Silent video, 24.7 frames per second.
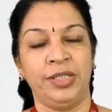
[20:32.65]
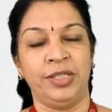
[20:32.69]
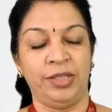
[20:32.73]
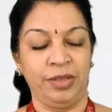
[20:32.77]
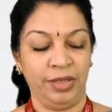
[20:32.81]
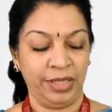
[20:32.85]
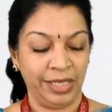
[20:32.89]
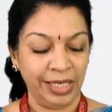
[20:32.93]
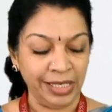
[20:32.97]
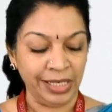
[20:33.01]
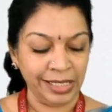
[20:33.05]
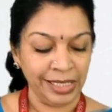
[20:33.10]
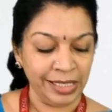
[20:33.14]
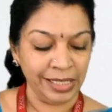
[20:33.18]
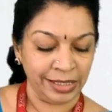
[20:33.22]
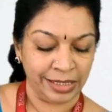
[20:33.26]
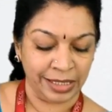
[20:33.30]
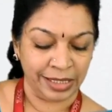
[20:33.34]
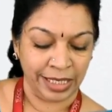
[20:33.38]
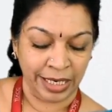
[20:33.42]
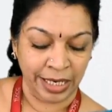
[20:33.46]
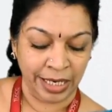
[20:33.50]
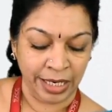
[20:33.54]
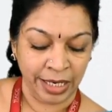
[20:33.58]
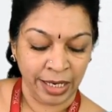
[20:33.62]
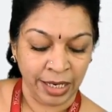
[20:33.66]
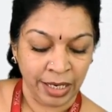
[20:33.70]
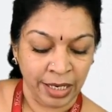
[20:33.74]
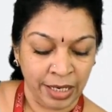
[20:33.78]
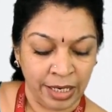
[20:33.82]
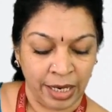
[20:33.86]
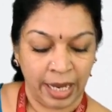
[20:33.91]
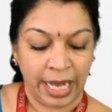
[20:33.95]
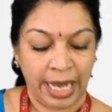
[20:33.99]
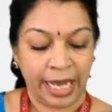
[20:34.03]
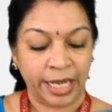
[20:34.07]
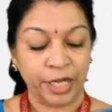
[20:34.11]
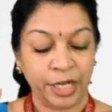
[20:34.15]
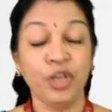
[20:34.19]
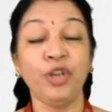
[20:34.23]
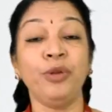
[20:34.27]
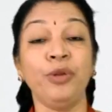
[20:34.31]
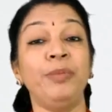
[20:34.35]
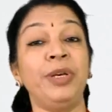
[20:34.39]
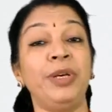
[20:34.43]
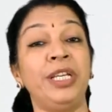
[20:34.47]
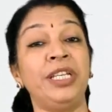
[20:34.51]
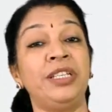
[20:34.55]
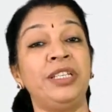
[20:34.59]
So this is the
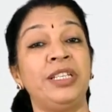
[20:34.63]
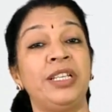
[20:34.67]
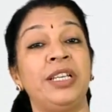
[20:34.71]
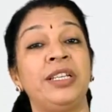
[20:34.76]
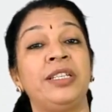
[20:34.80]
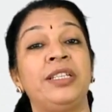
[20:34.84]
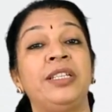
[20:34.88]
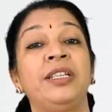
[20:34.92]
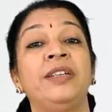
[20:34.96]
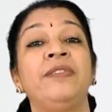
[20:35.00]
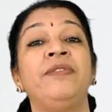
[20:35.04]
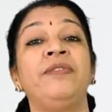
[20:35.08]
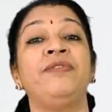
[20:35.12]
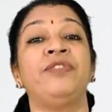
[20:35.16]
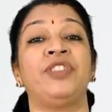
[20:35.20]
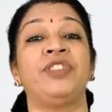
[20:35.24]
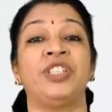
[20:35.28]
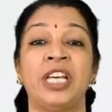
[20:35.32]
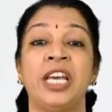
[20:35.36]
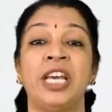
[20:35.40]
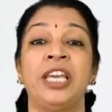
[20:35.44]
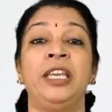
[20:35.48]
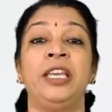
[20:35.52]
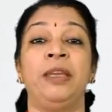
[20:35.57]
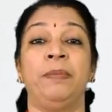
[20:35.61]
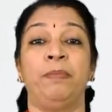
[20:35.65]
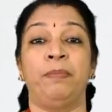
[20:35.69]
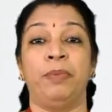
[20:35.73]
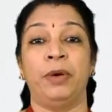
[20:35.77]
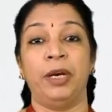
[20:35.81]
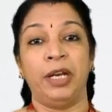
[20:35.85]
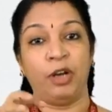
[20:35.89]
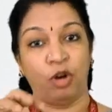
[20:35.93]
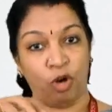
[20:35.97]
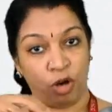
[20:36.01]
argumentative type